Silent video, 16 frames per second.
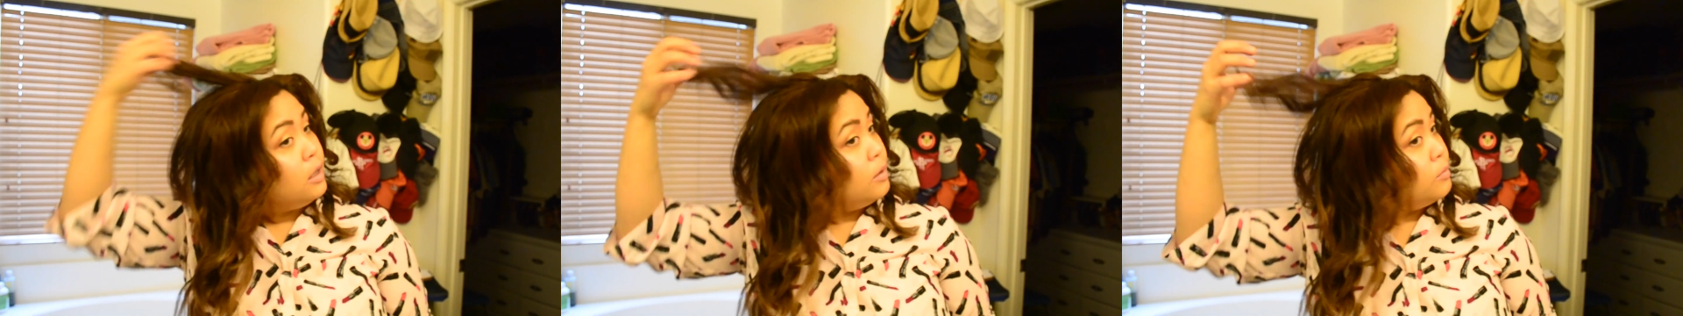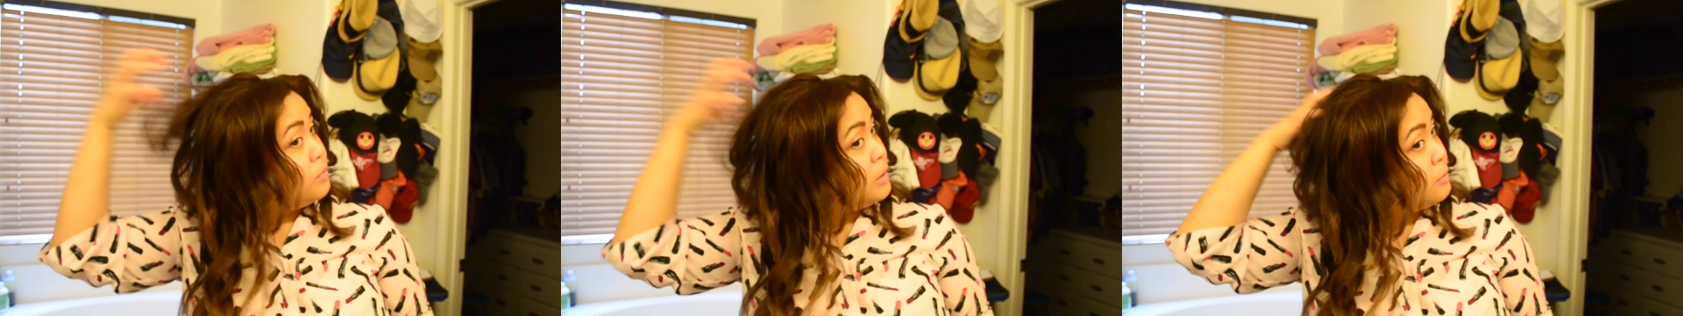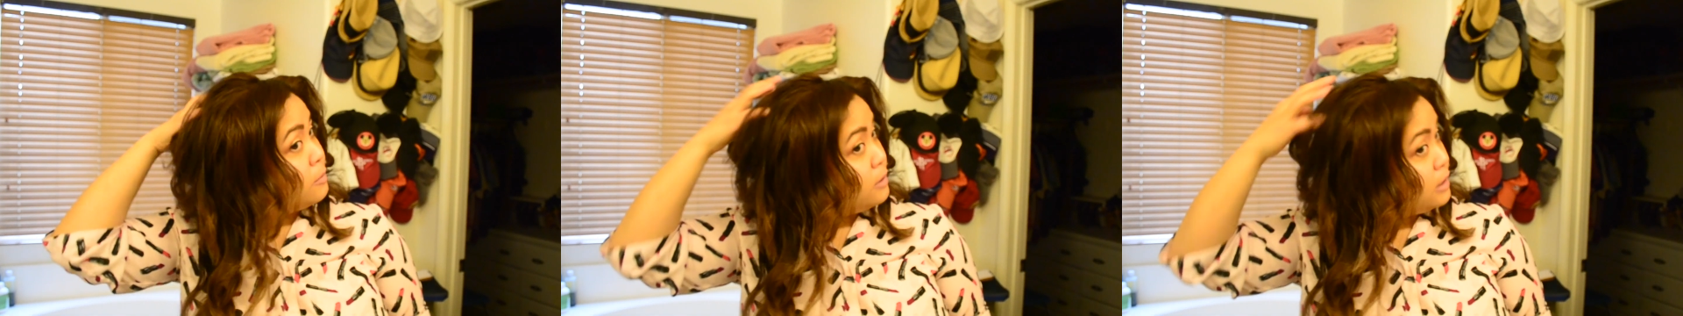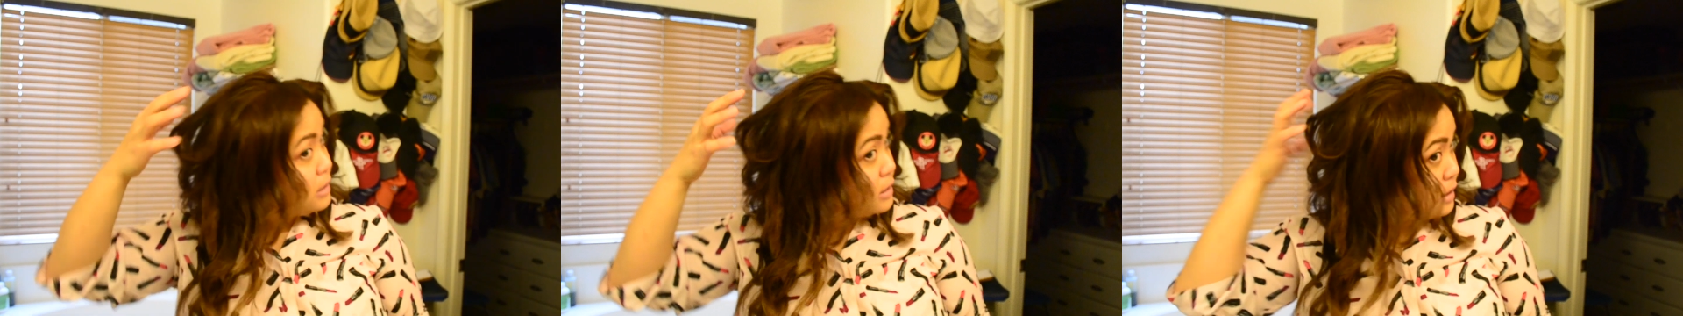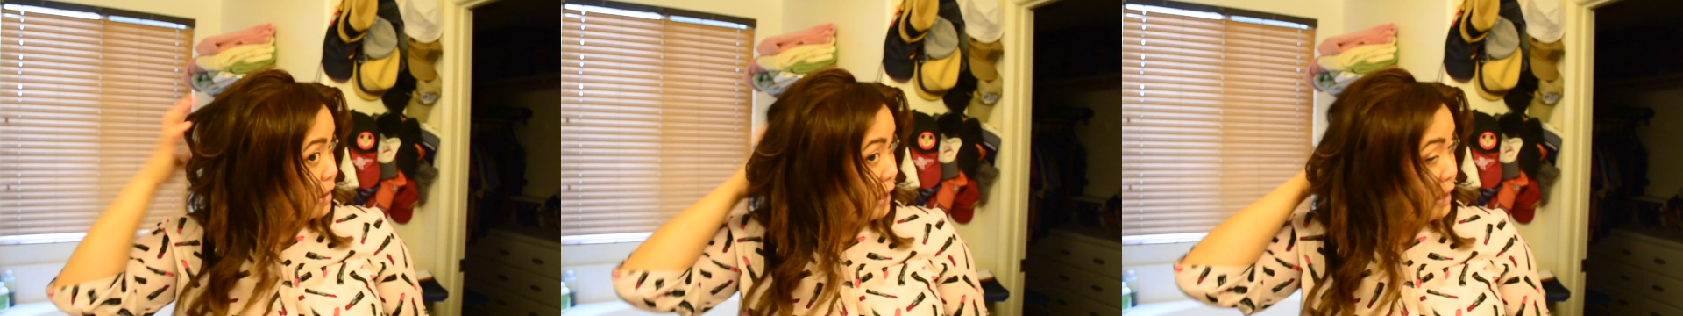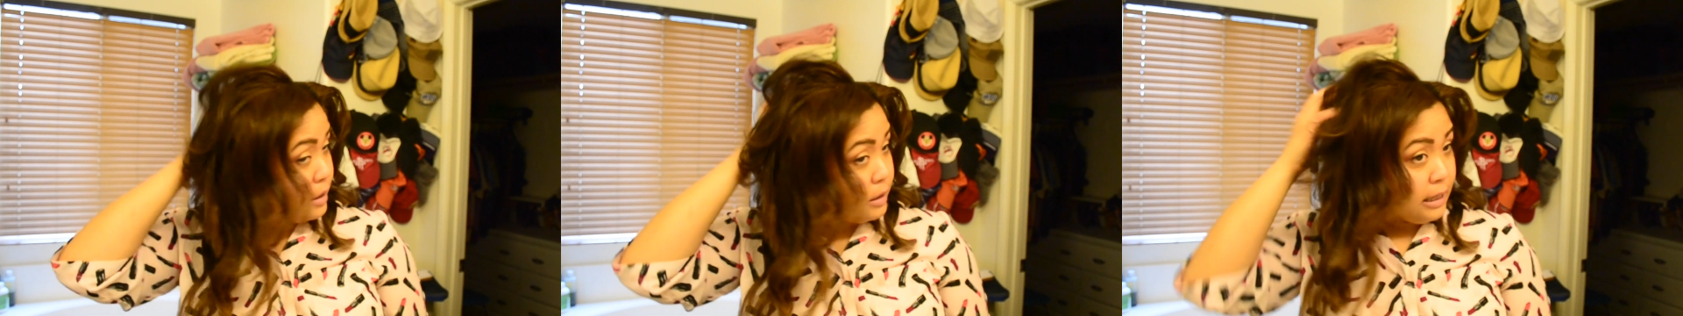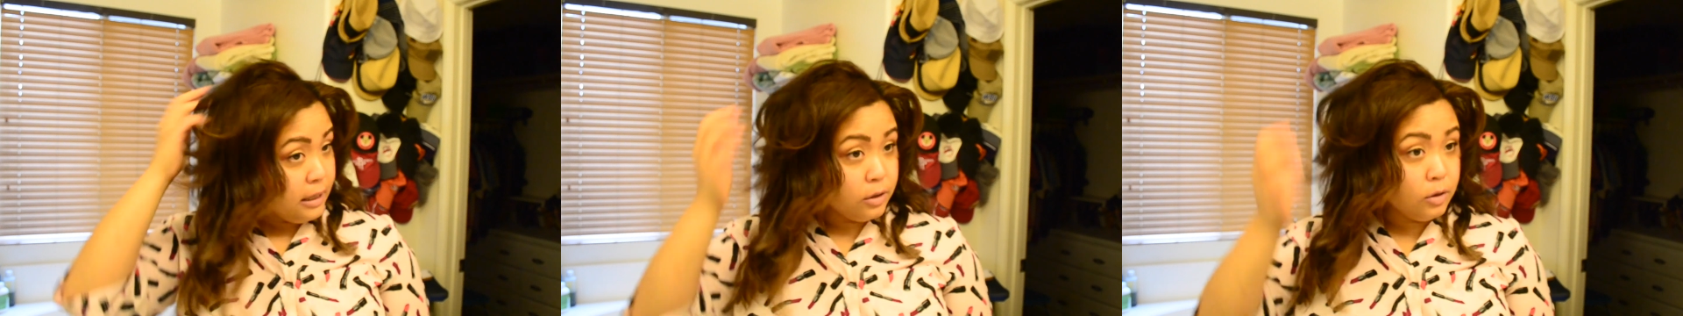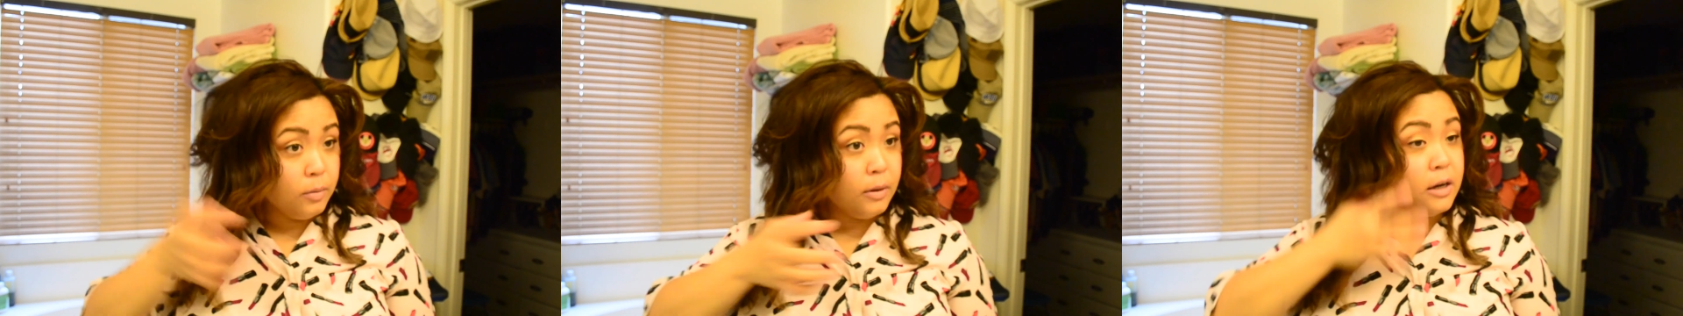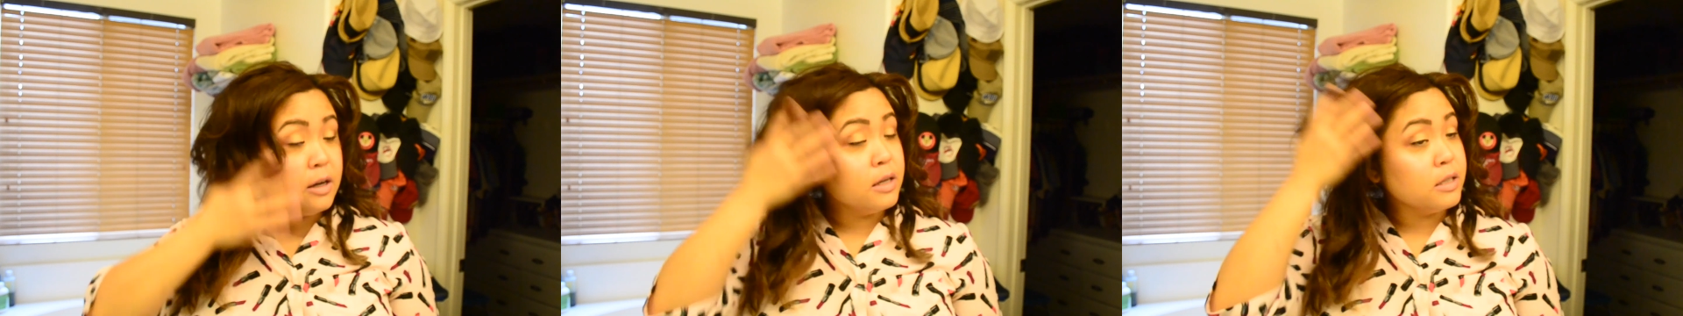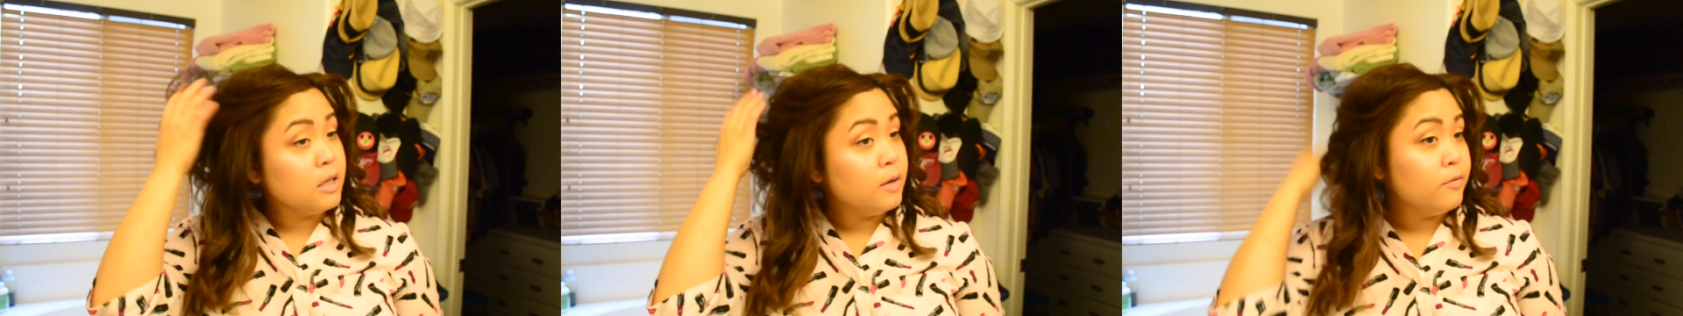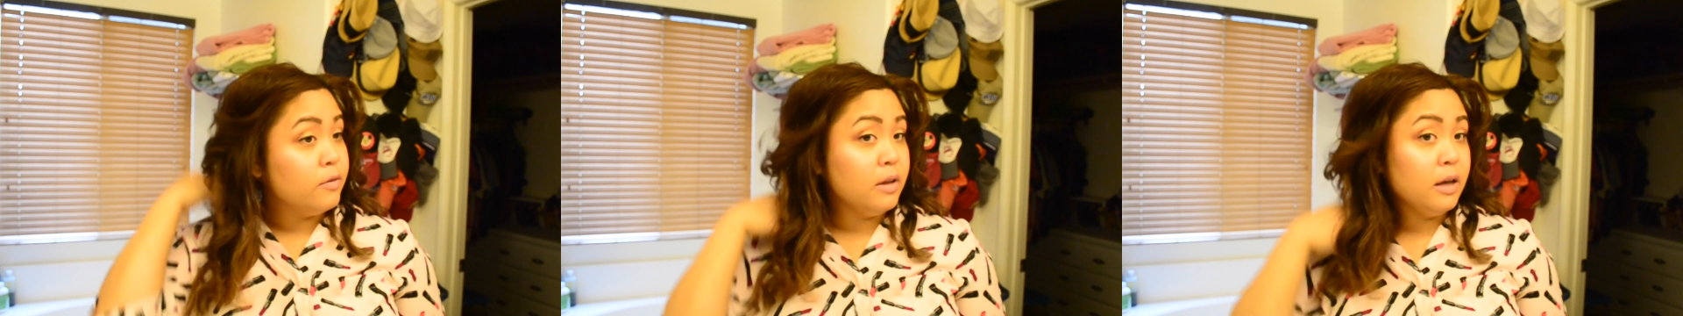And people that say, ain't nobody got
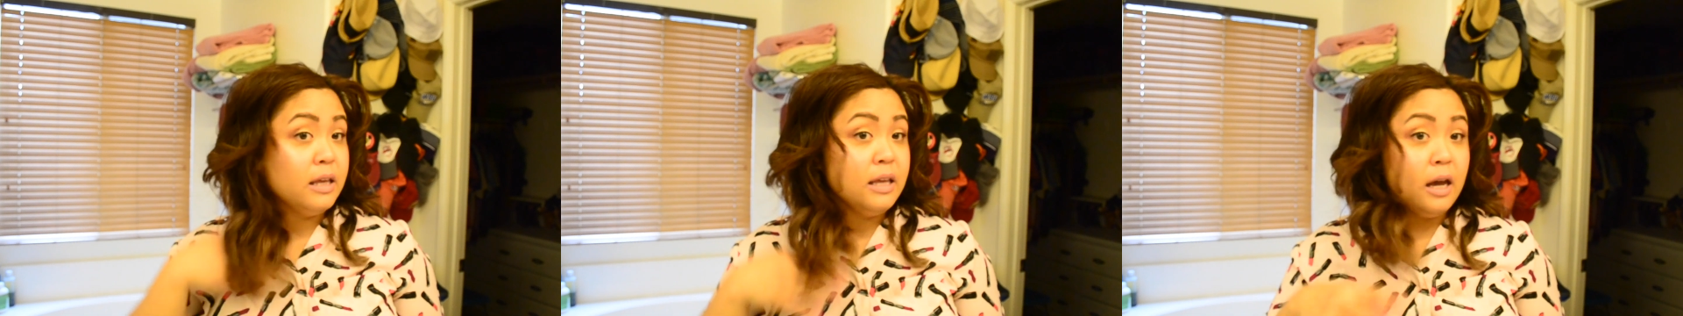time for that.